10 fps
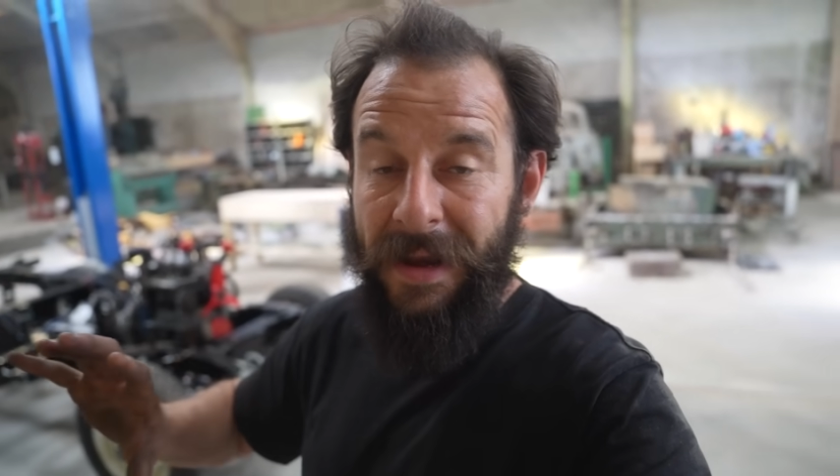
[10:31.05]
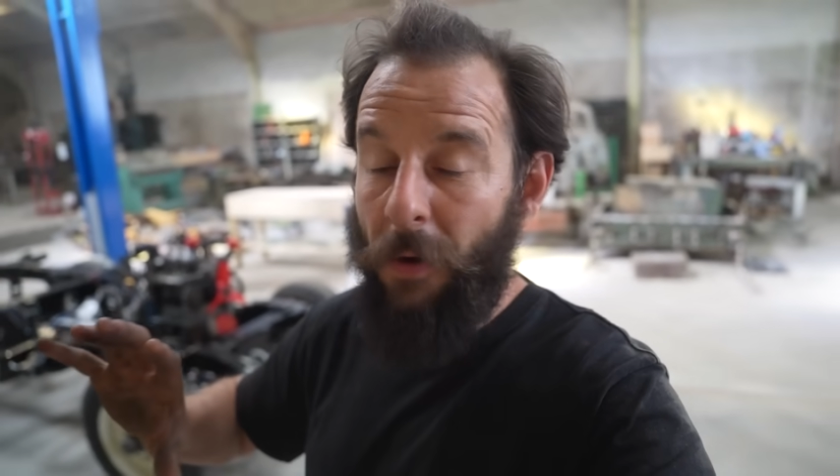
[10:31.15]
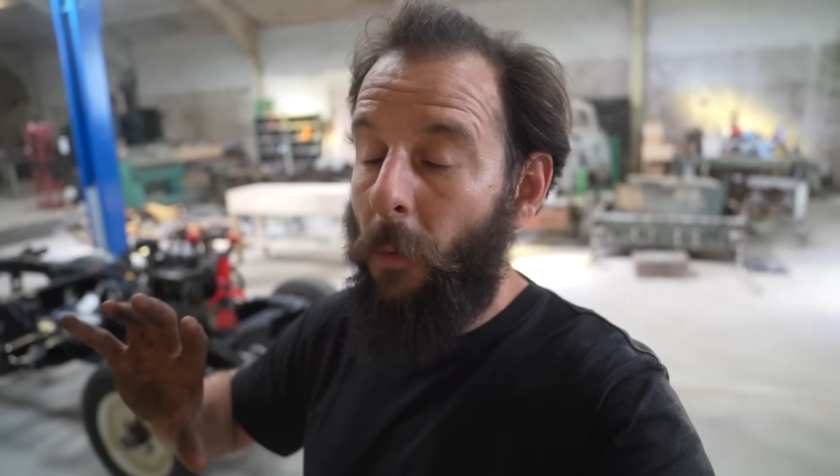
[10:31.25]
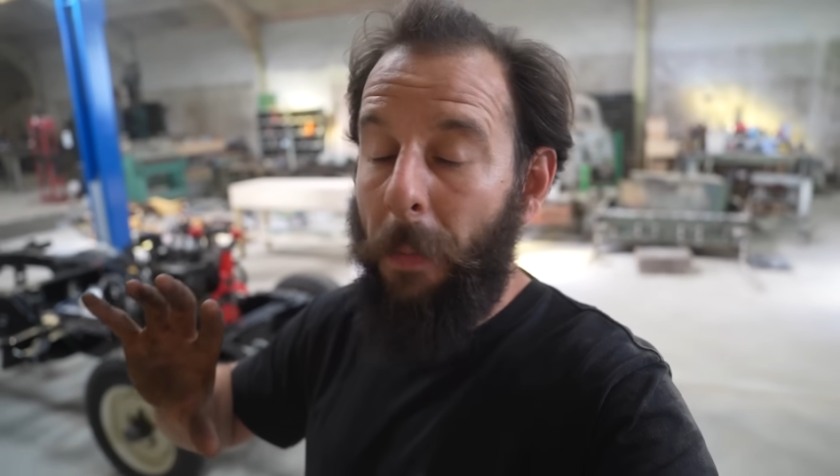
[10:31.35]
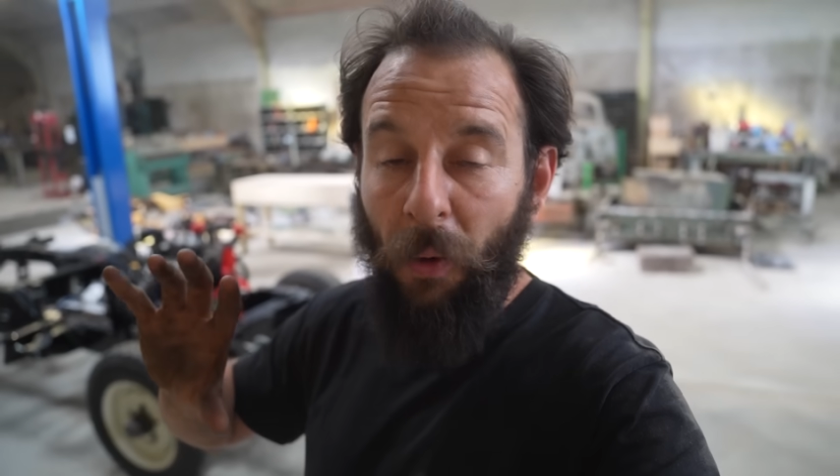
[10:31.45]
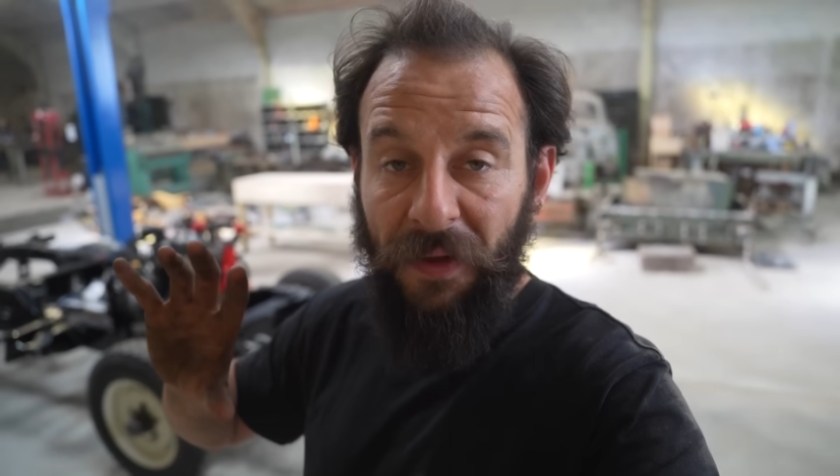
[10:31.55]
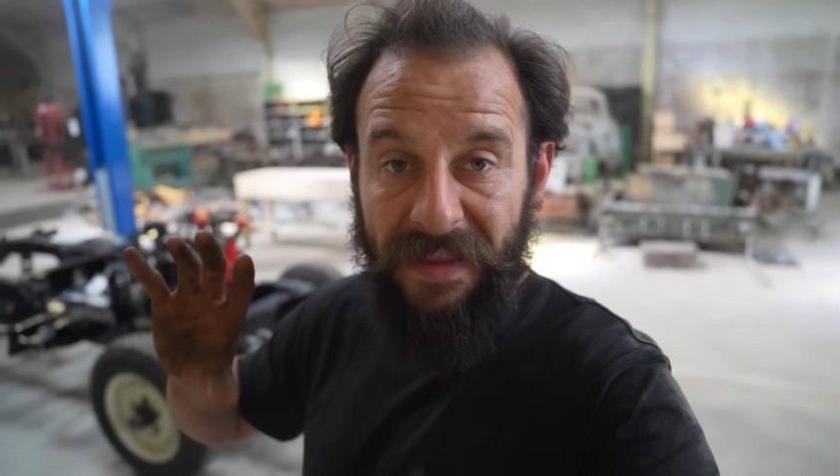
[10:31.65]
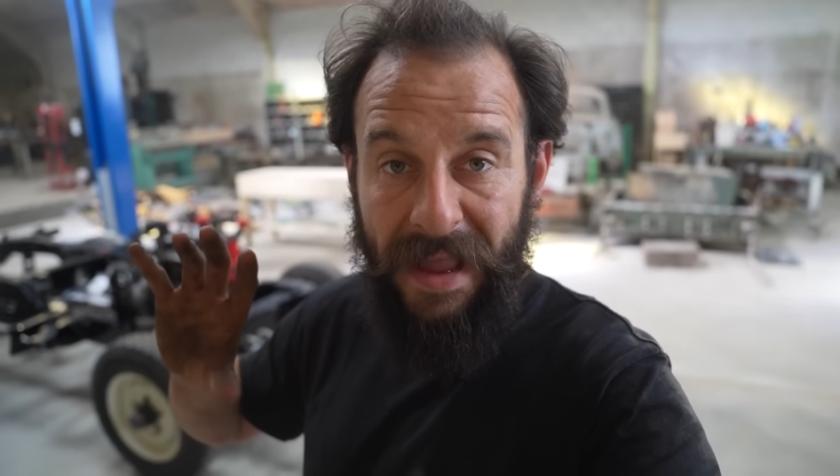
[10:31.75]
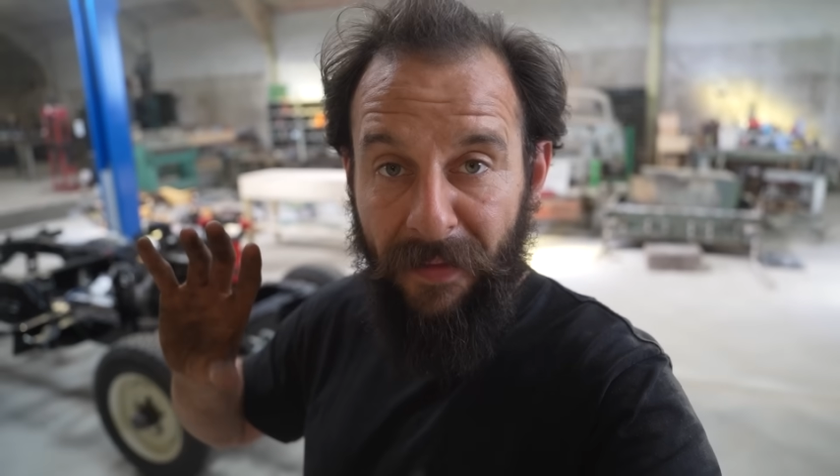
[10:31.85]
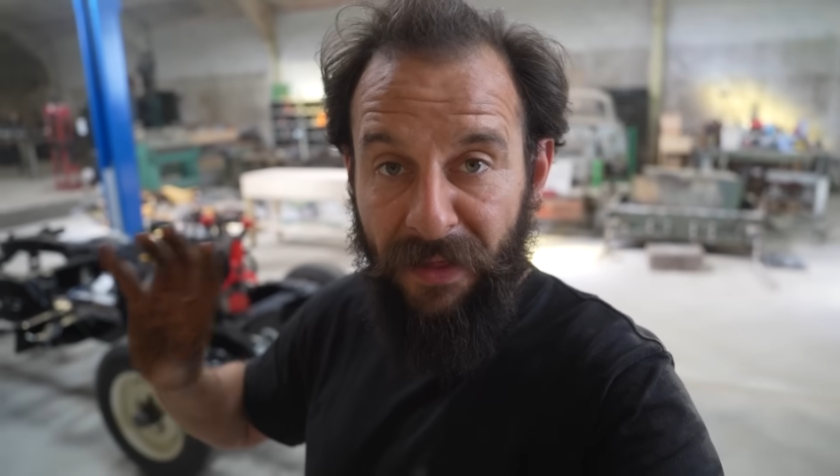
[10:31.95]
and it all bolting
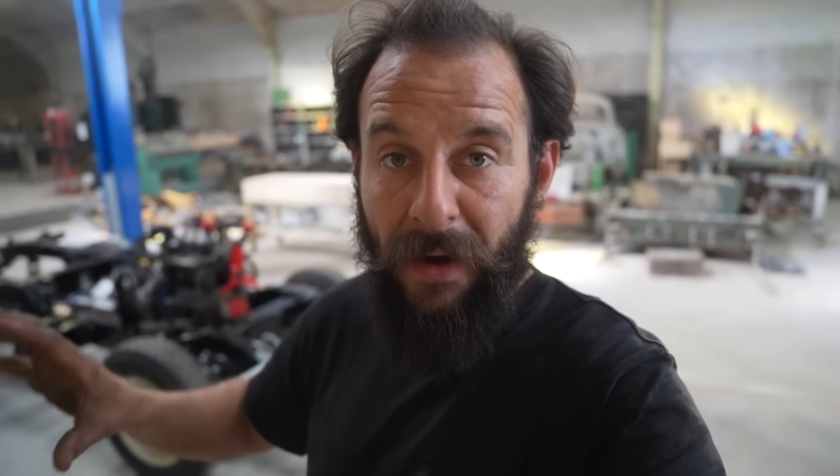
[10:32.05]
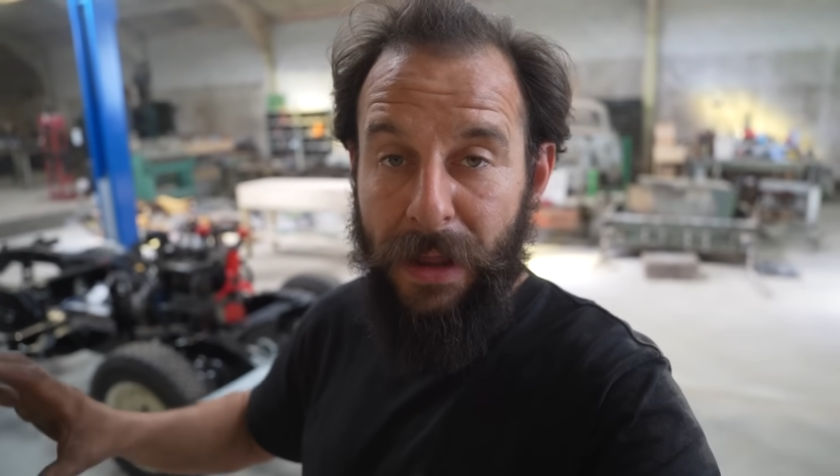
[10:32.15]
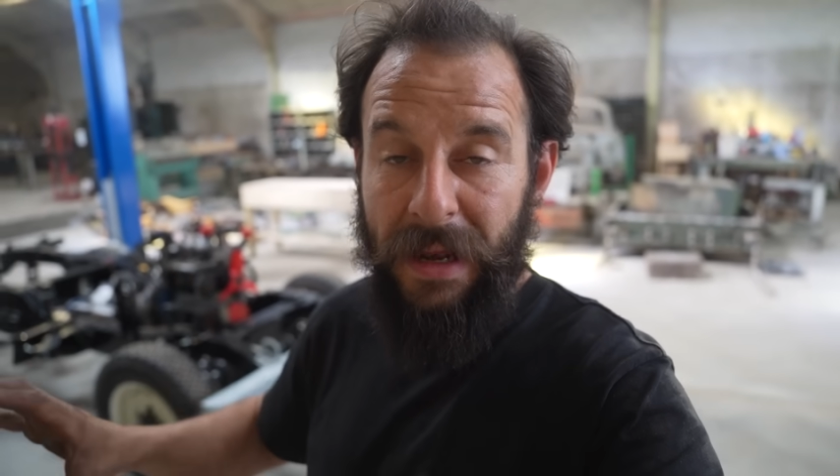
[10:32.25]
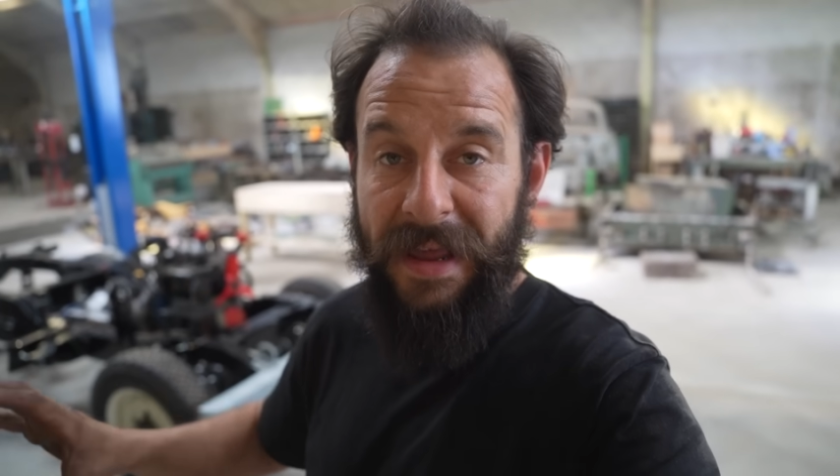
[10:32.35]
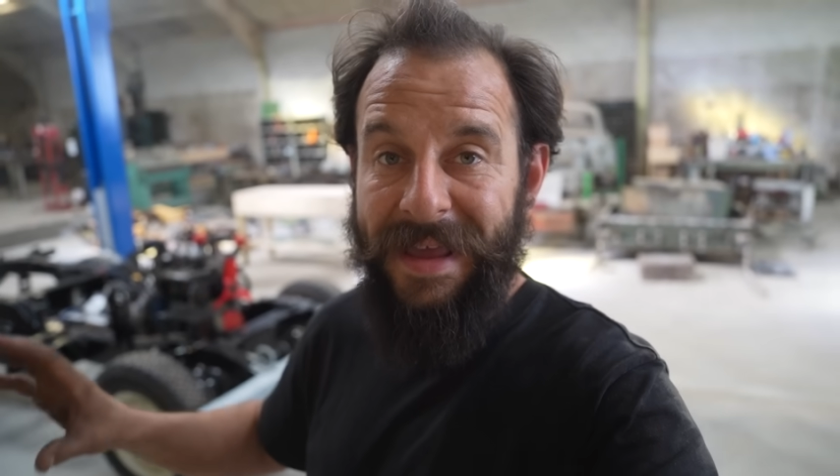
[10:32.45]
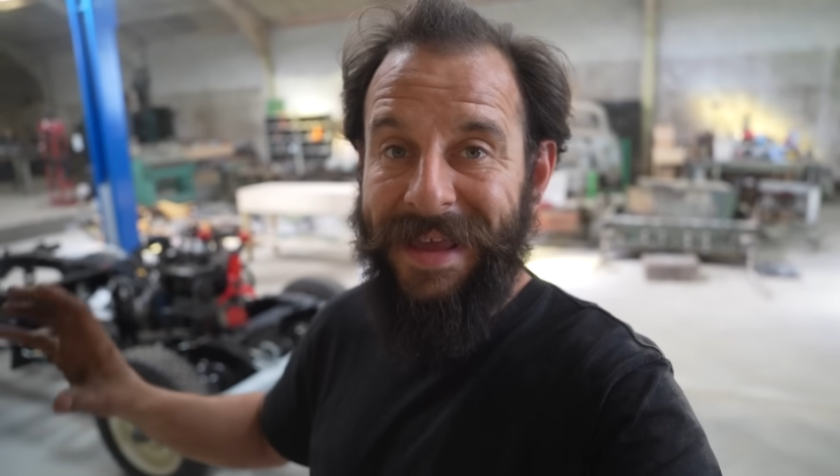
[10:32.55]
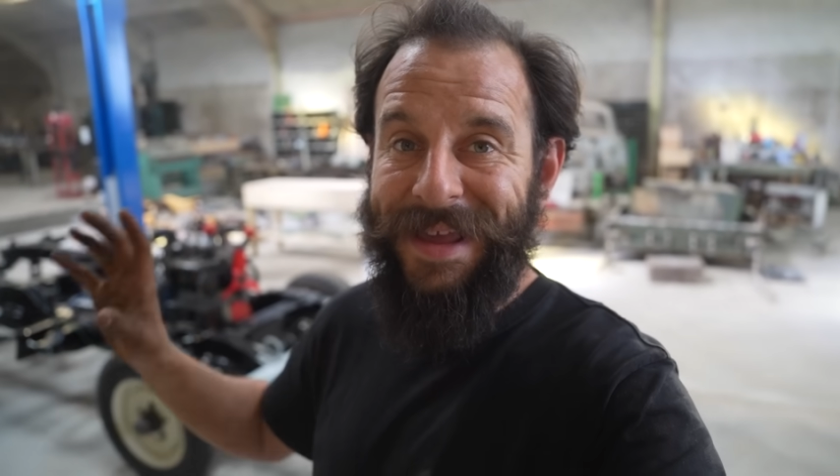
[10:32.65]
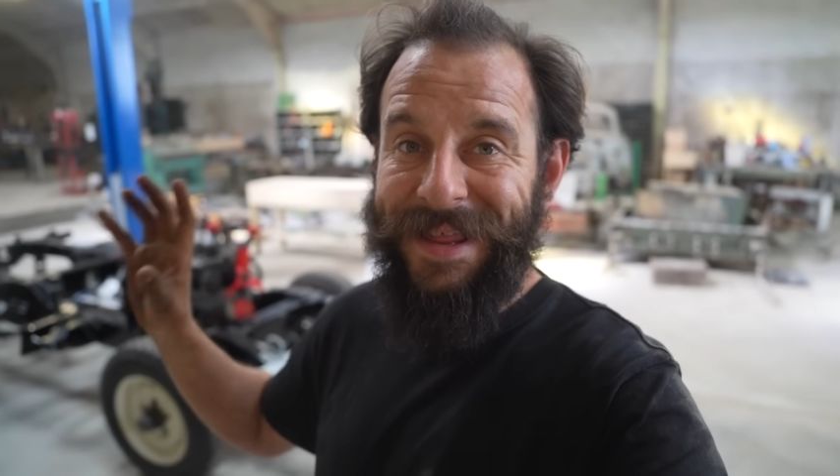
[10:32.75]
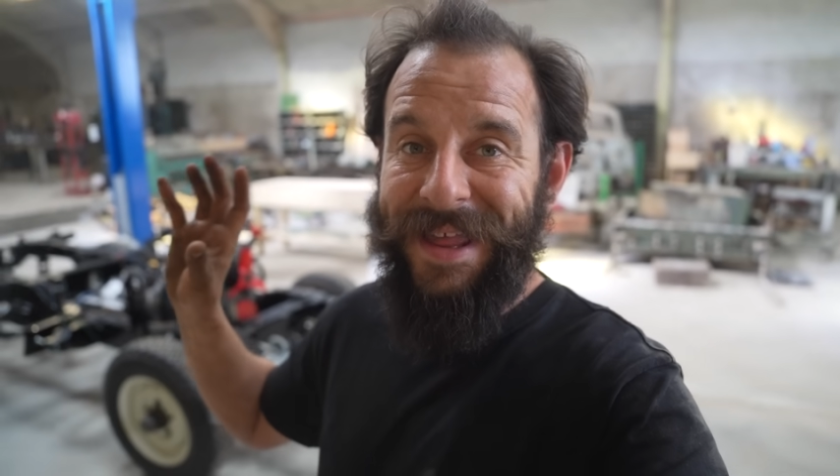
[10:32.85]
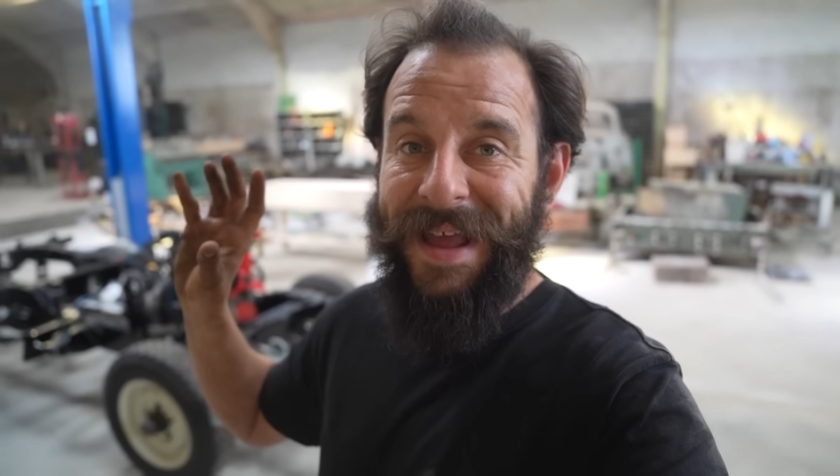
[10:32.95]
down nicely
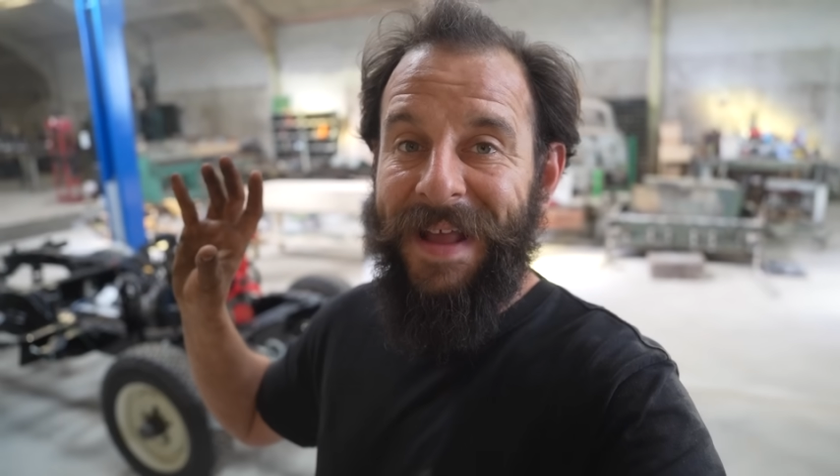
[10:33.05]
is